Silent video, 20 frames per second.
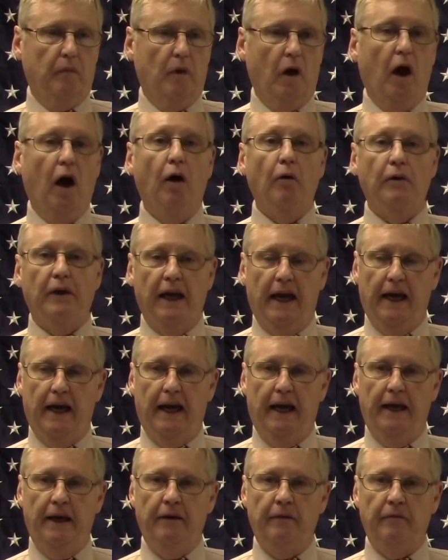
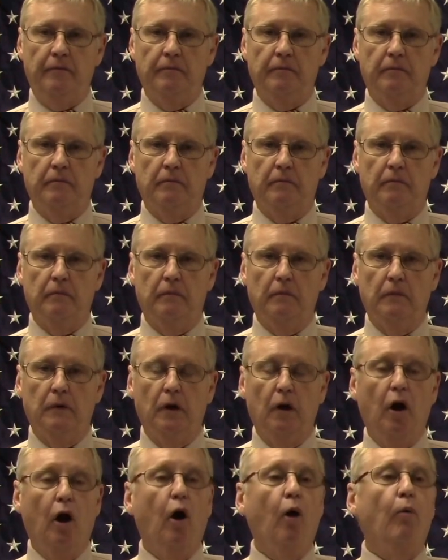Okay.
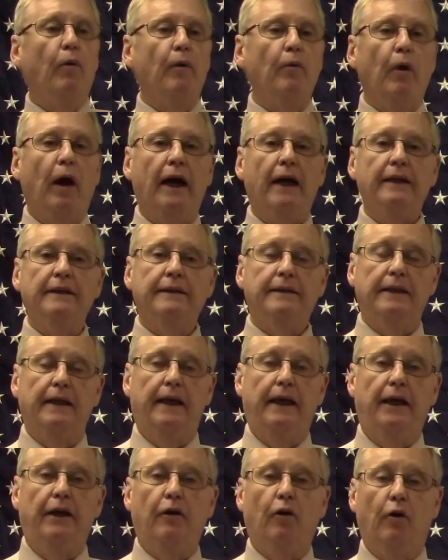We want to
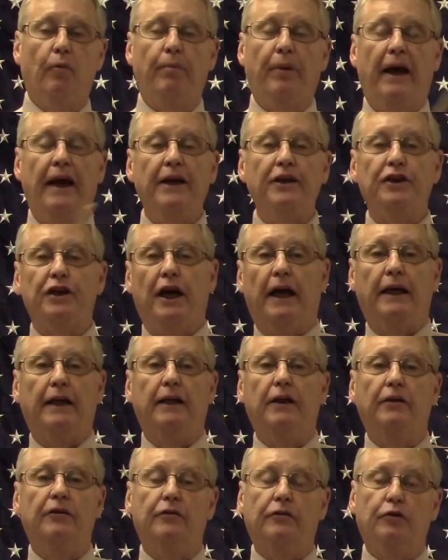see her paycheck
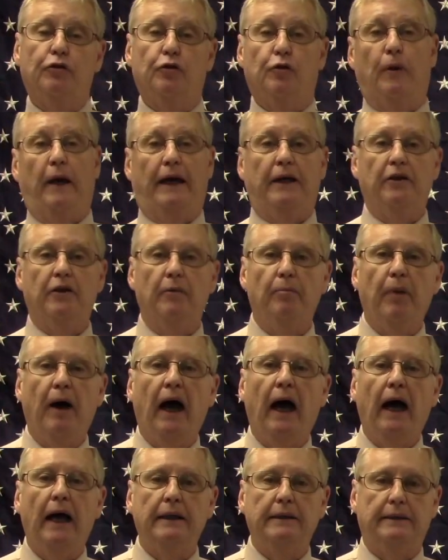is direct
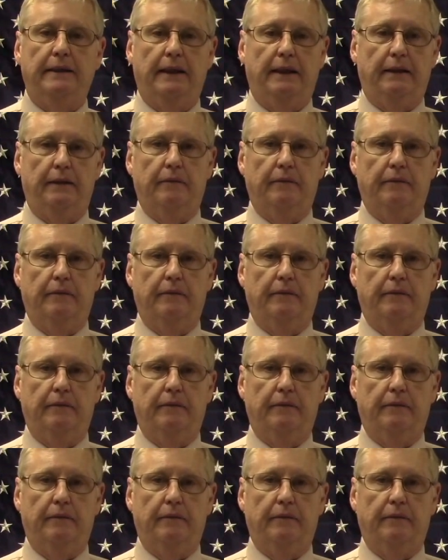deposit.